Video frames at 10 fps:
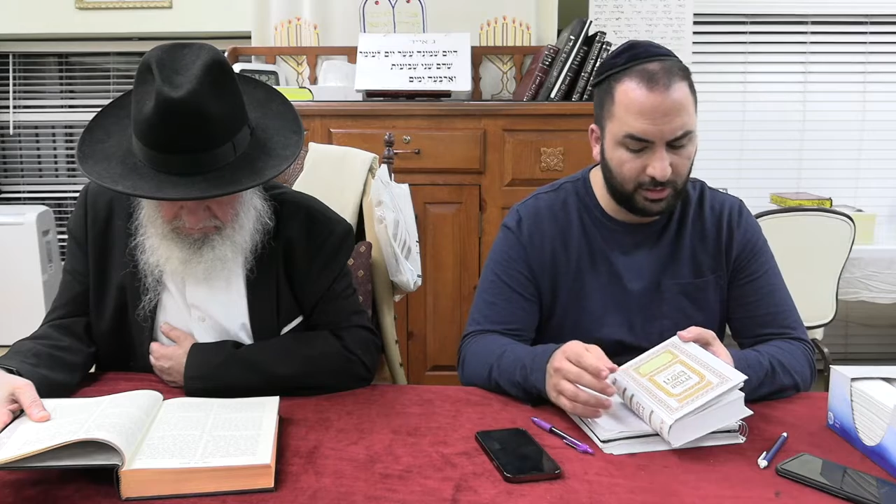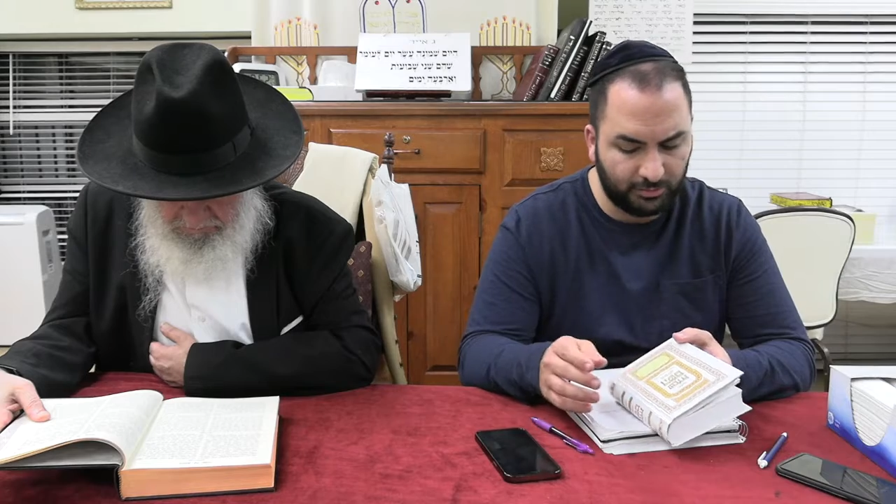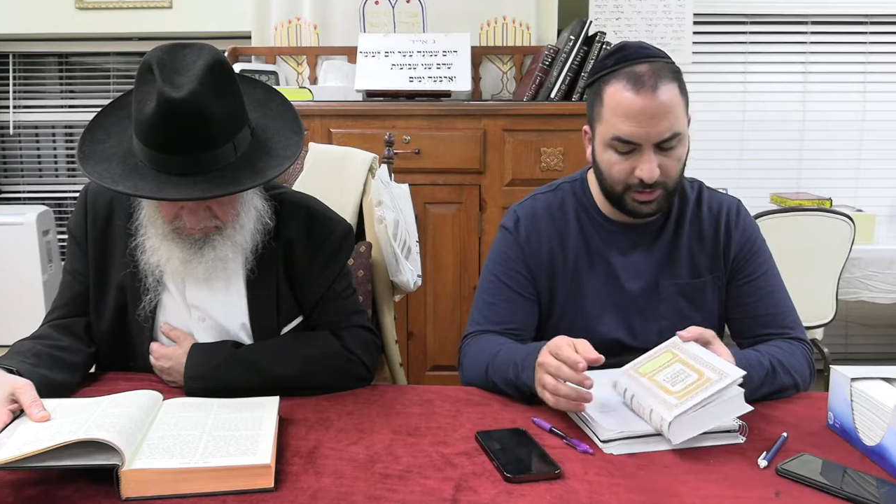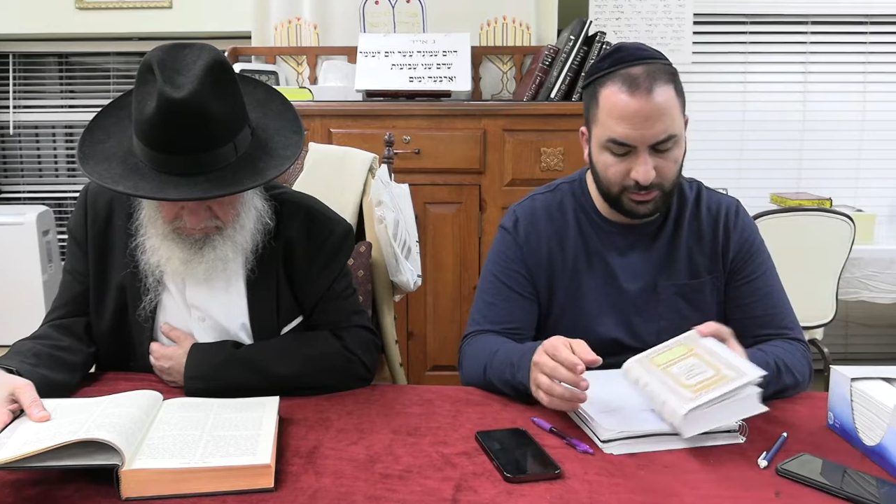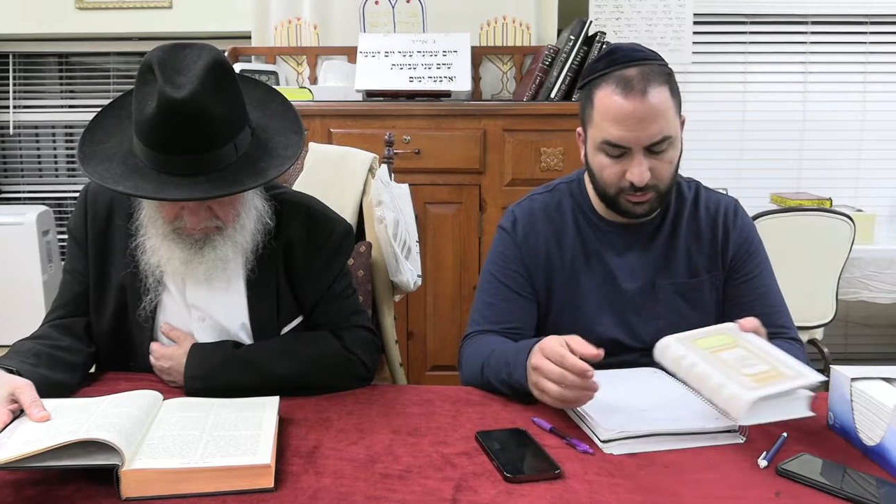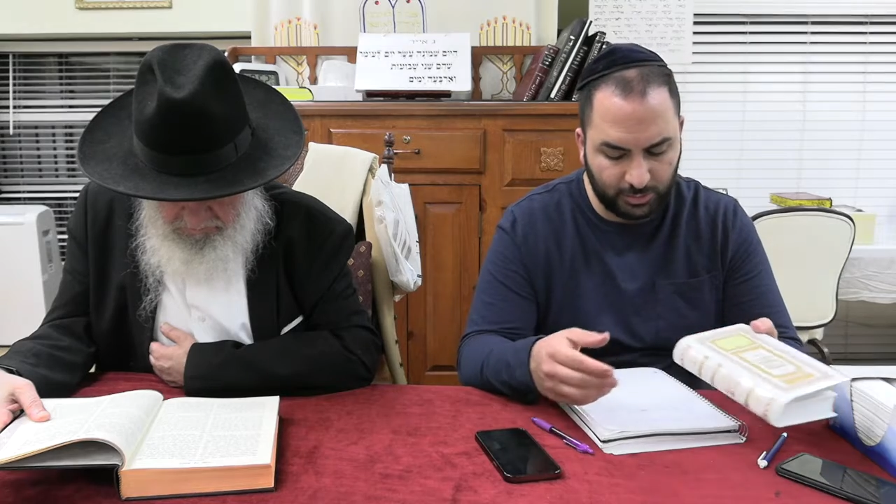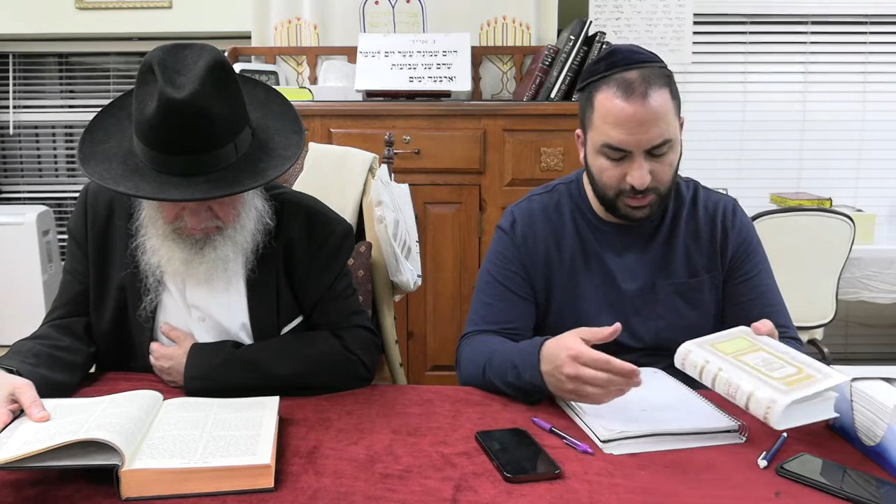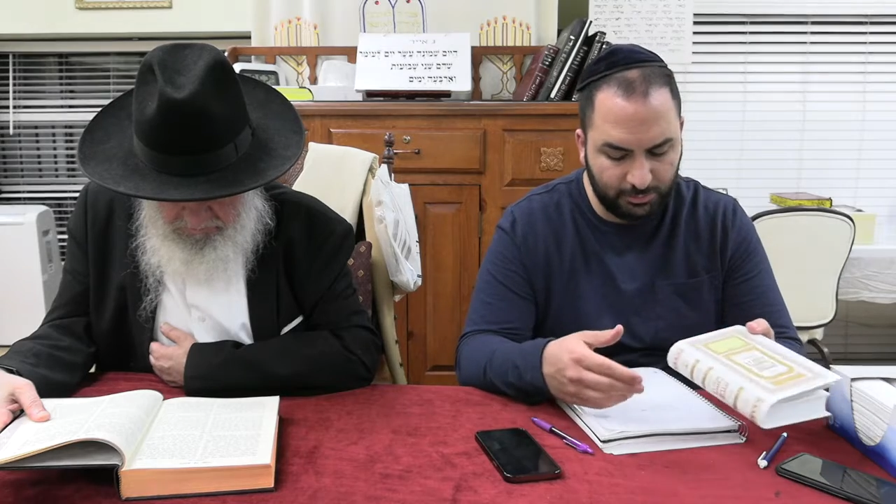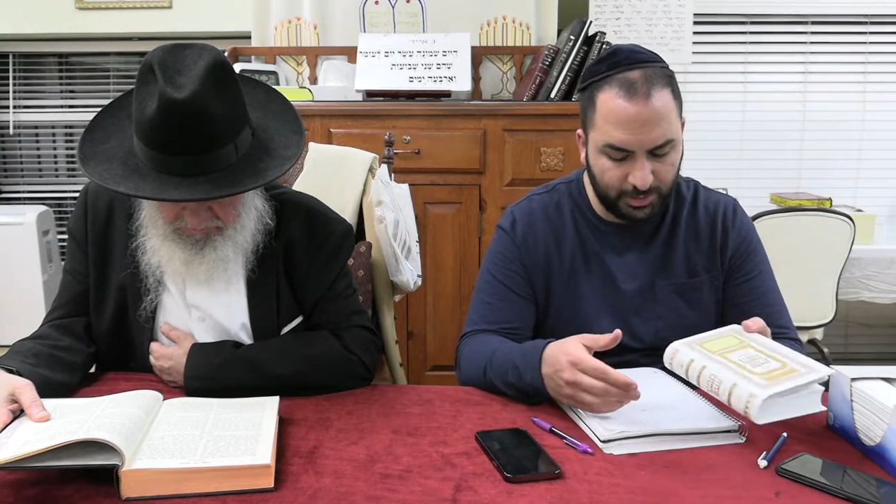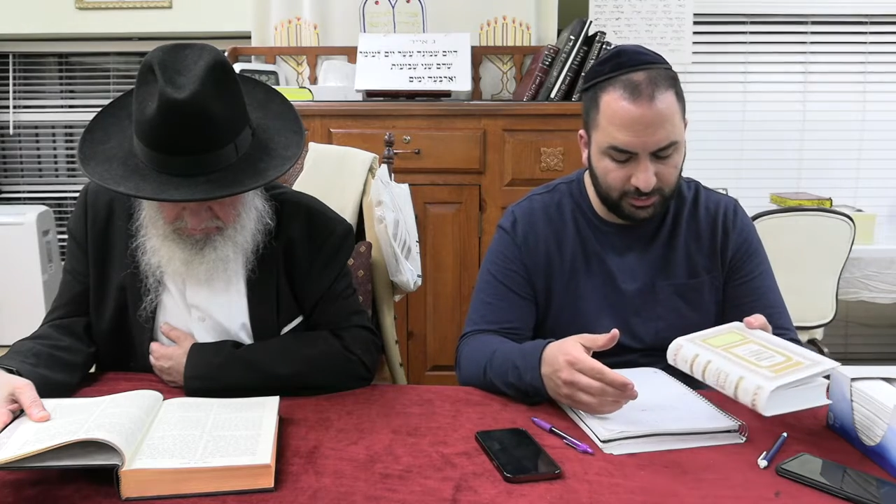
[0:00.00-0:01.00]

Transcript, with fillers: out of, and there's many big